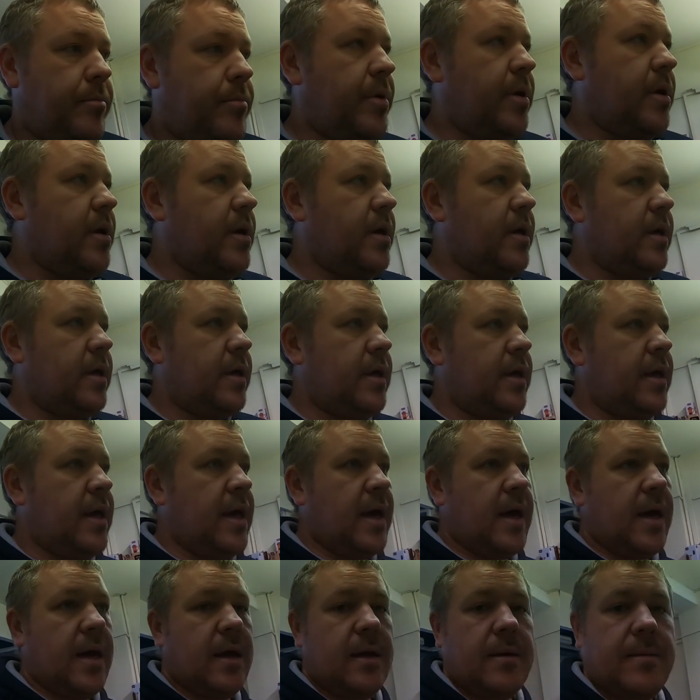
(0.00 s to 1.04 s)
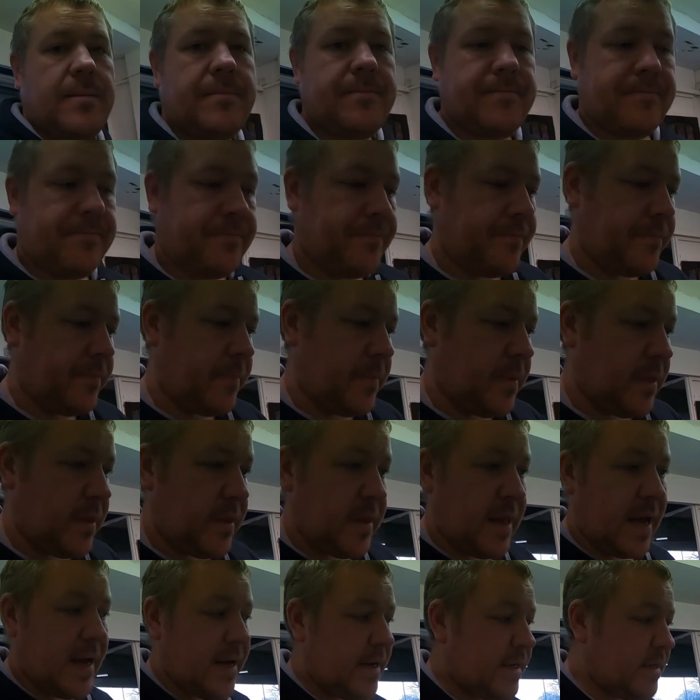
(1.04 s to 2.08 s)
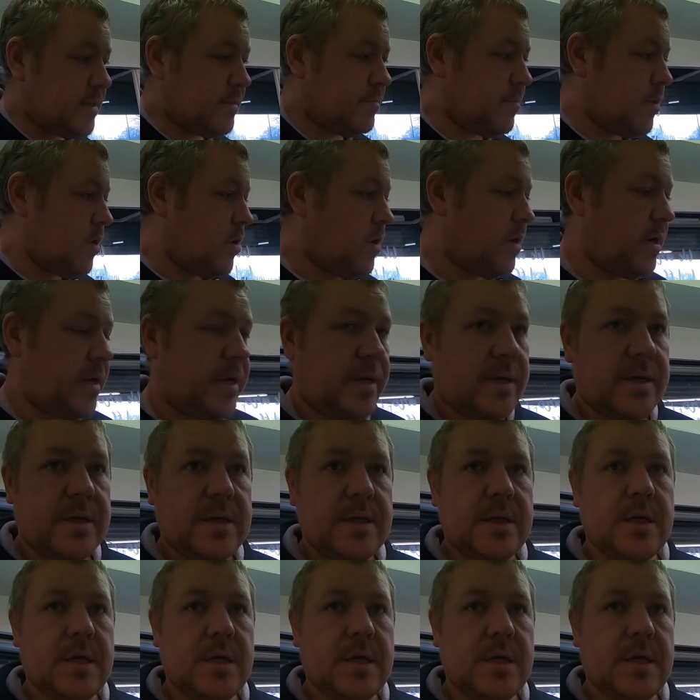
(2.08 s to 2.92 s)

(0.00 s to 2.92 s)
but yeah that is my